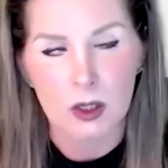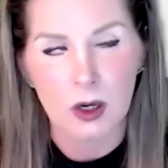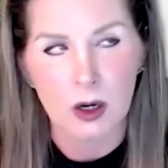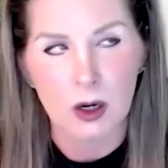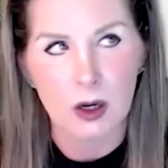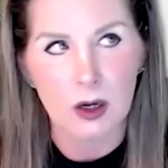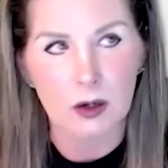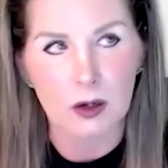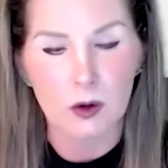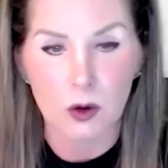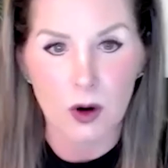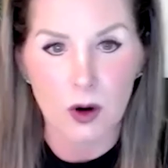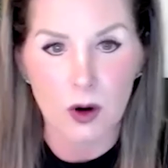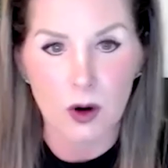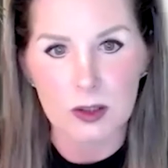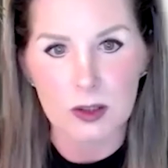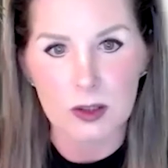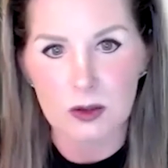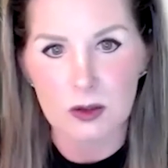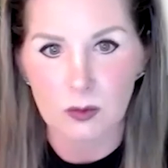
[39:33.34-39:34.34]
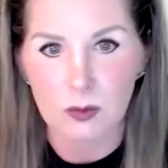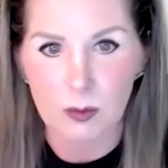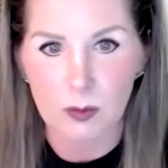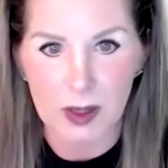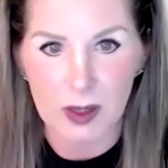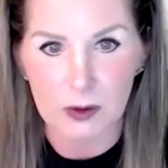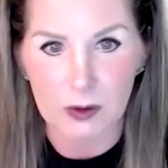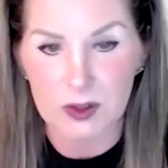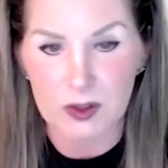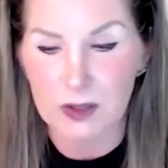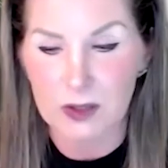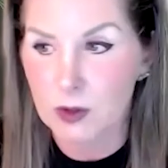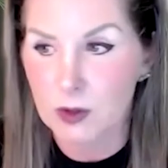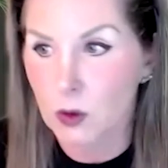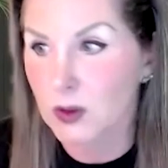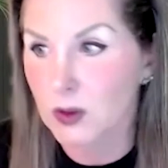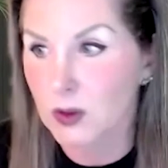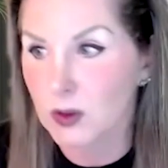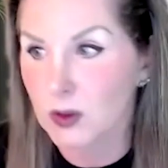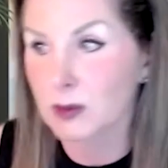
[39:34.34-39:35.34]
uh, cross metals, even though
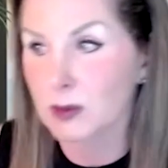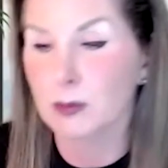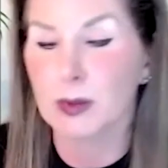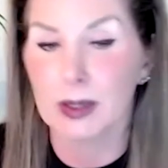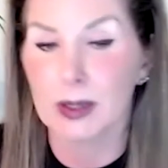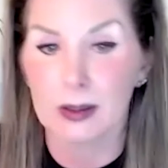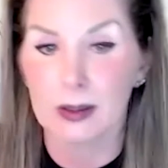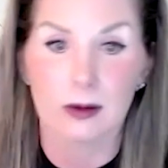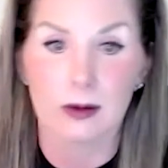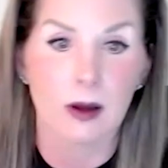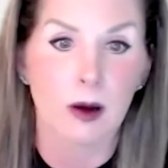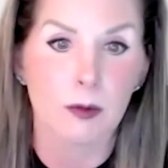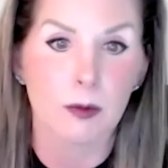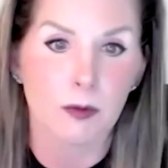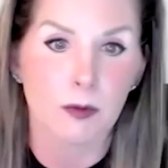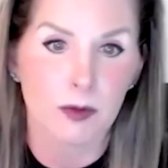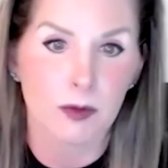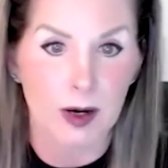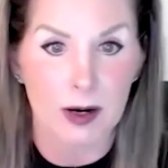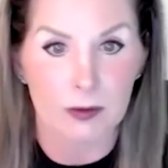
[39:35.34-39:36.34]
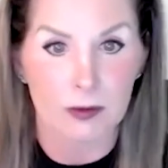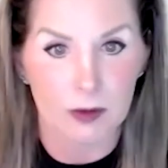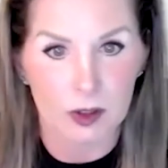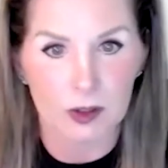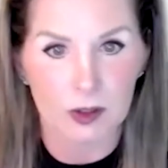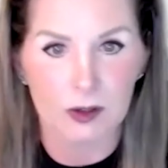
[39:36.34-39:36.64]
it's been beaten up forever.